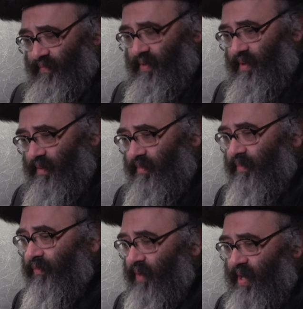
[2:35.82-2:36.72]

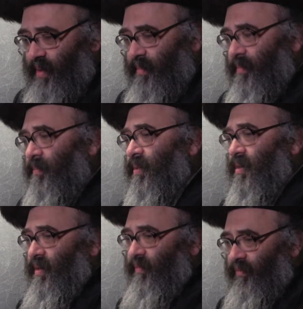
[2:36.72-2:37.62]
for him
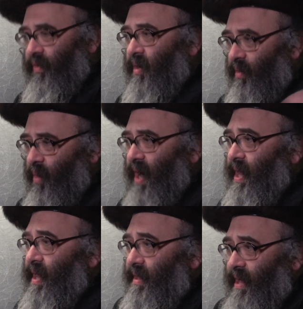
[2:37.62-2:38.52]
for what
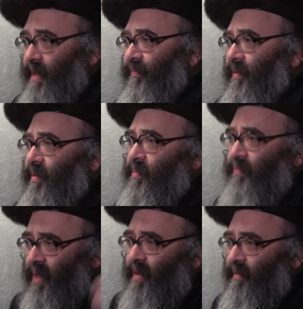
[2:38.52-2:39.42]
he did
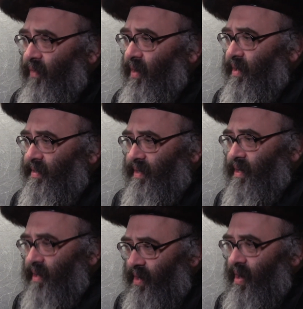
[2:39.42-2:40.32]
for his
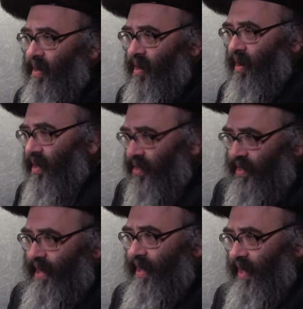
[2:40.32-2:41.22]
courage
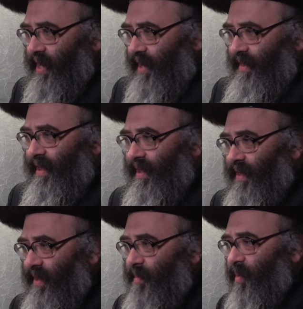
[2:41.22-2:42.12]
thing that he
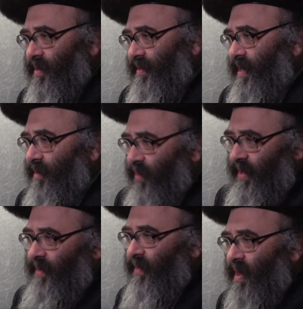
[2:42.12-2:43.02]
did in Muncie when
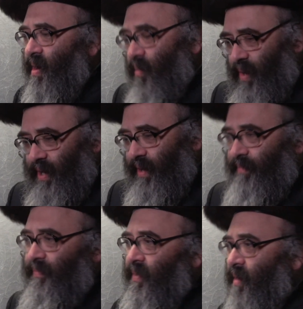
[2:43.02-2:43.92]
he
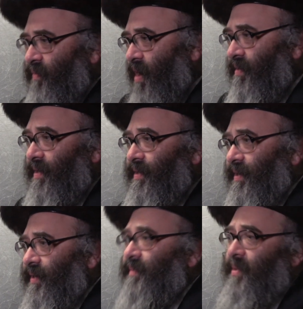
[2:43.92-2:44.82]
confronted
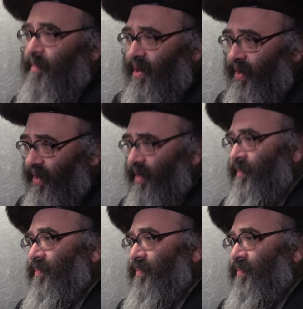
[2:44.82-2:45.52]
the murder.